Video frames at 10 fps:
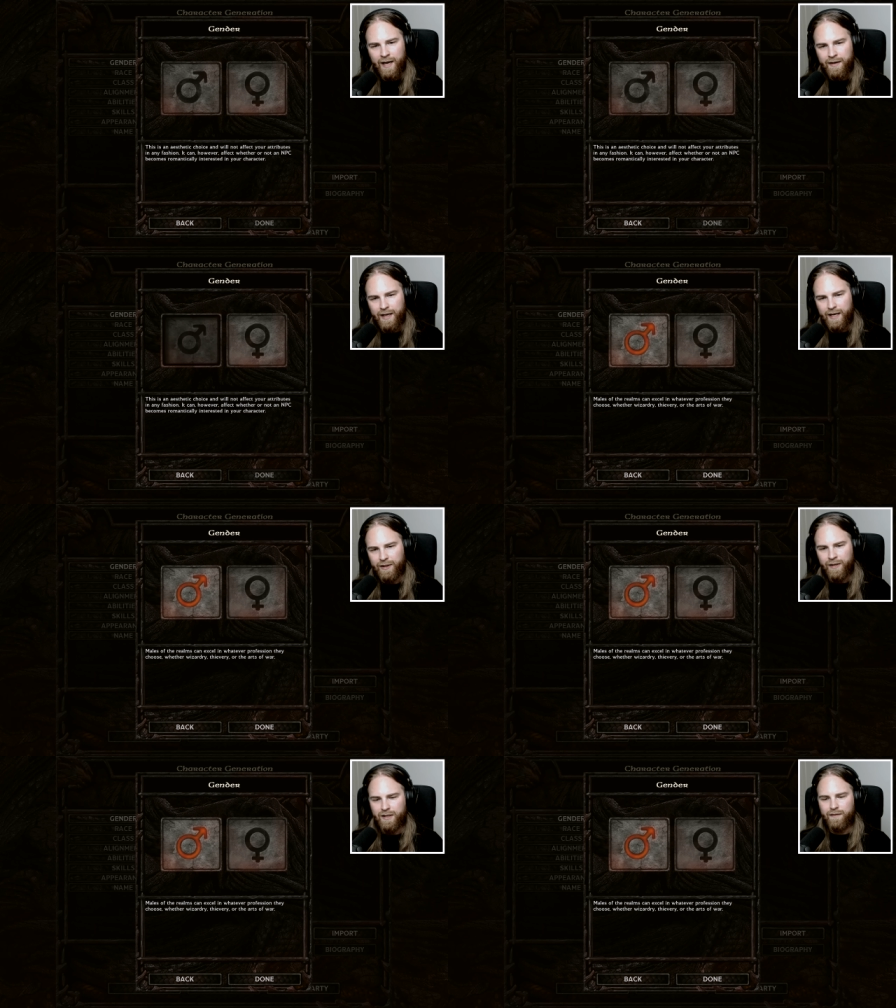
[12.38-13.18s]
Gender,
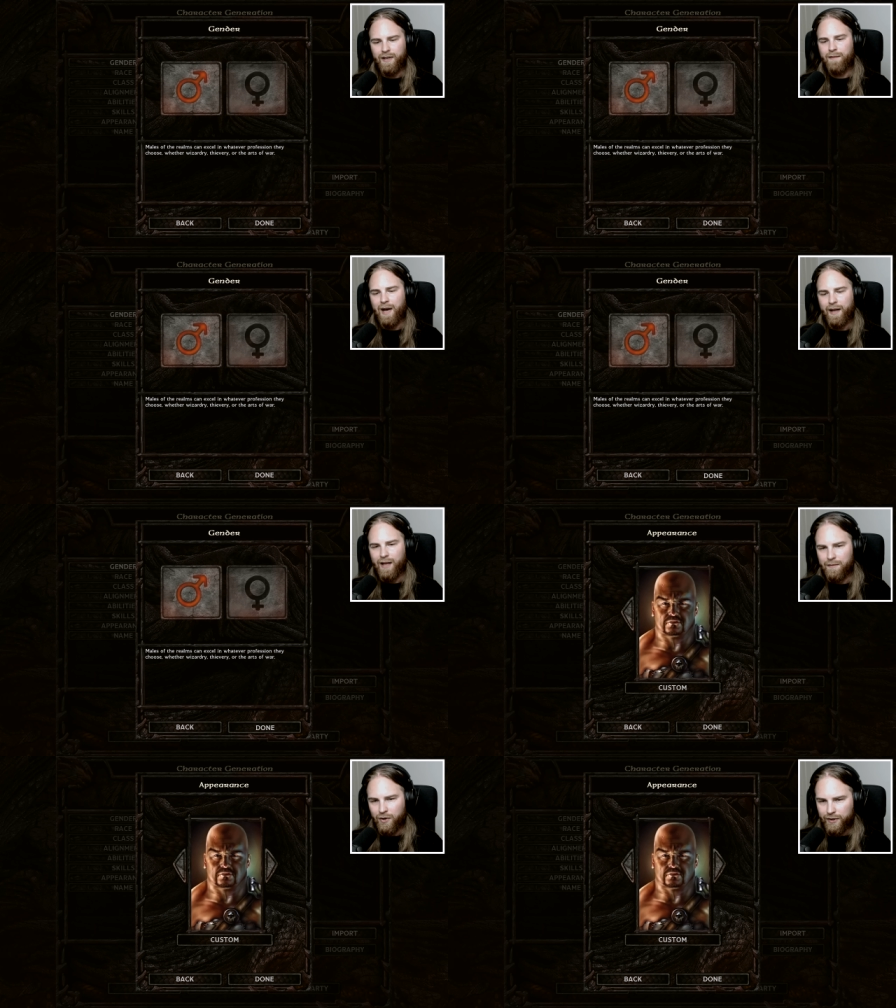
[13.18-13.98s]
it doesn't really matter
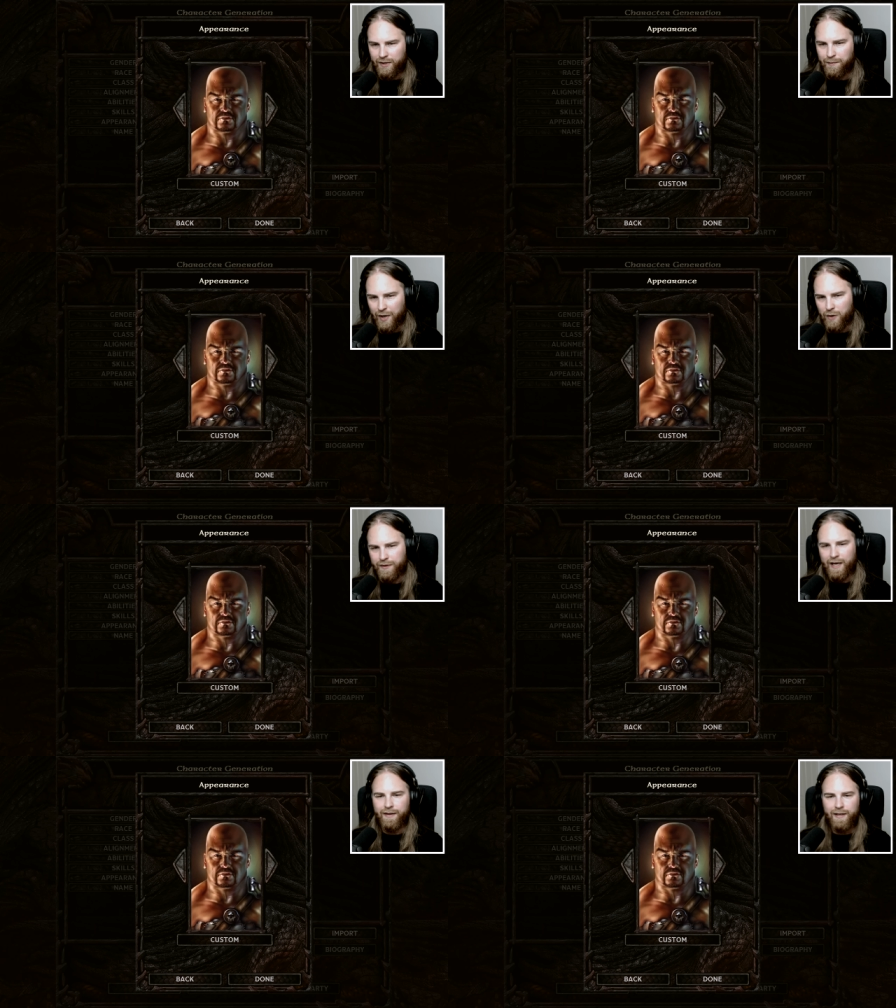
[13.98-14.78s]
that much,
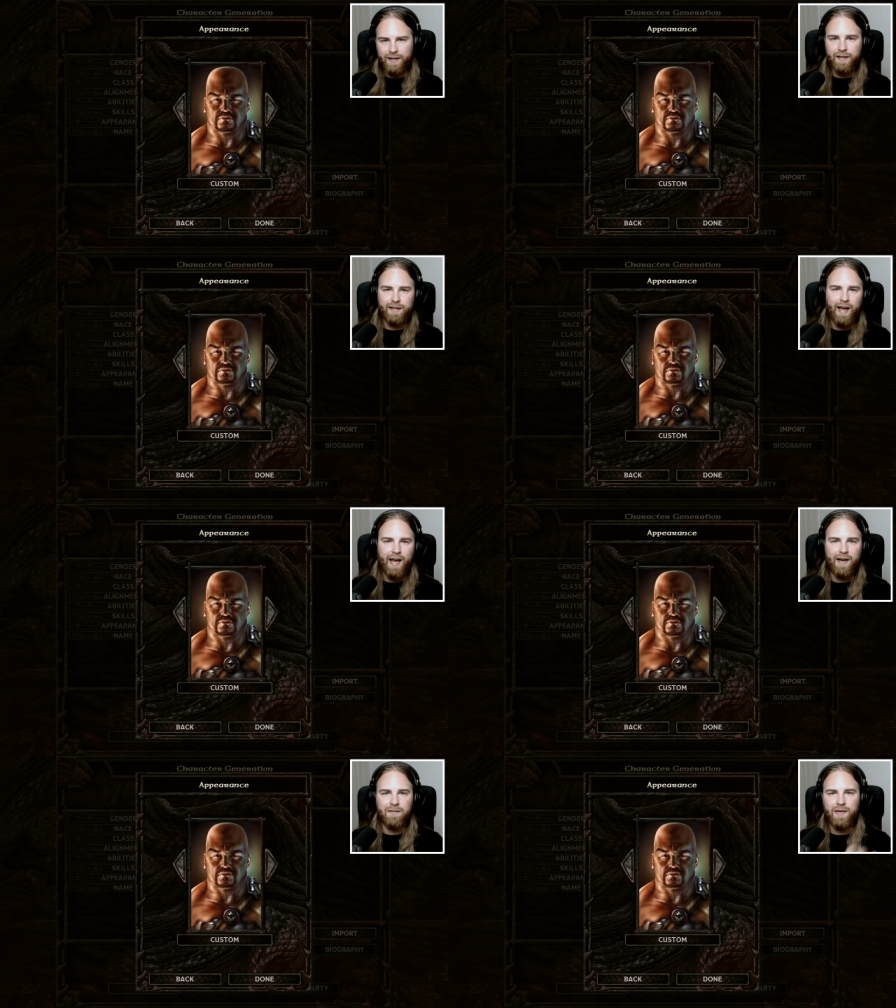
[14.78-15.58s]
both genders in this
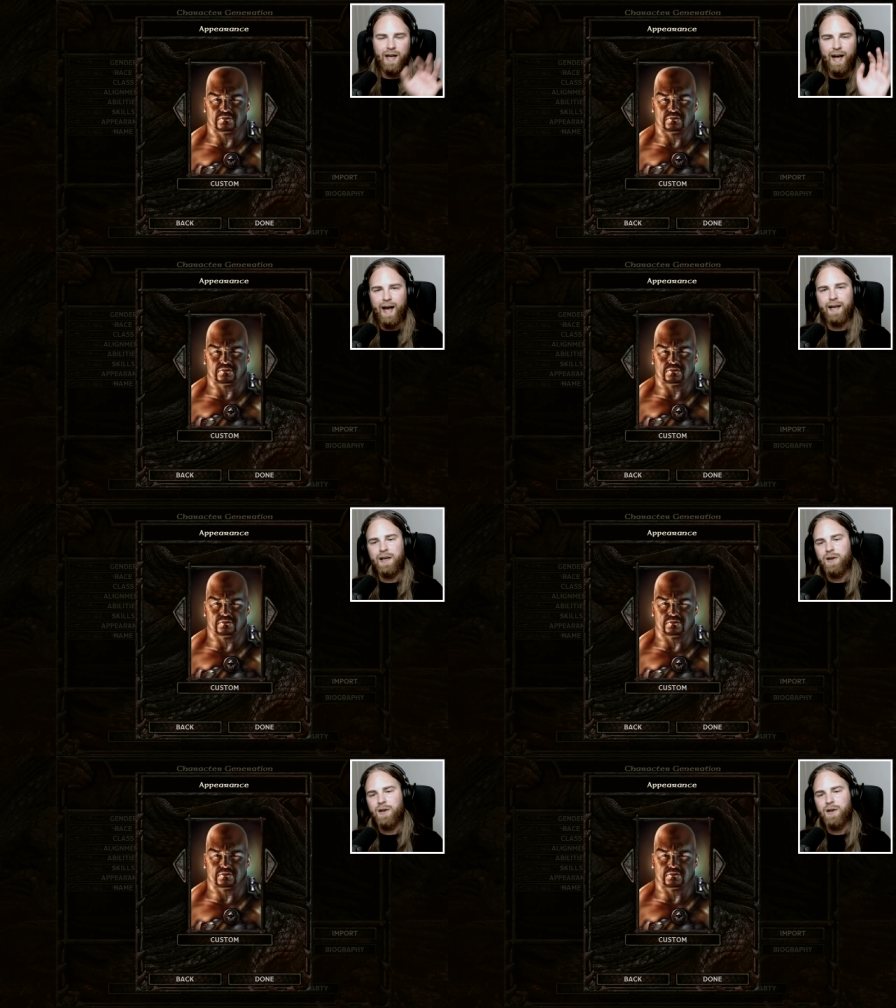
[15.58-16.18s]
game are